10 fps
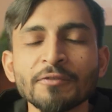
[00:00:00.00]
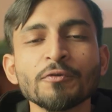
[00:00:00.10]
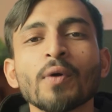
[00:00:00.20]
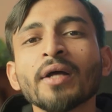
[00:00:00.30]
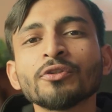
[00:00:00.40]
if
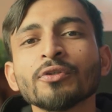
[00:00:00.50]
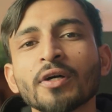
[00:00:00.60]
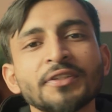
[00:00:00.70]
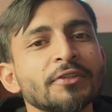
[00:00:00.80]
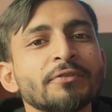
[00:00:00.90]
you want to
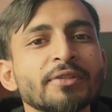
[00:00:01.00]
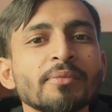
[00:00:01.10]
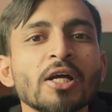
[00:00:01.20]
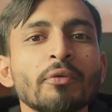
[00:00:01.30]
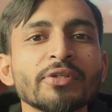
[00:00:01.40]
achieve
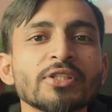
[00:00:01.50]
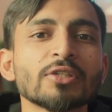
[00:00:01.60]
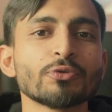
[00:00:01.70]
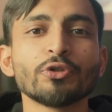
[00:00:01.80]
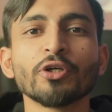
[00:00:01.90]
similar
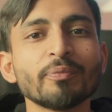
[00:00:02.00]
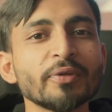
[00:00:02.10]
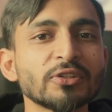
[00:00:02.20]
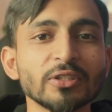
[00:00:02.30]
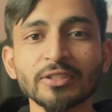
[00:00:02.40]
results with your
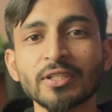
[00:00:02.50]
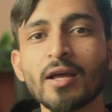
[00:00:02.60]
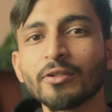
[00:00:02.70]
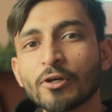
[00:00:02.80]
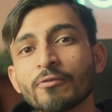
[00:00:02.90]
business,
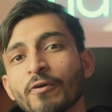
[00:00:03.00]
don't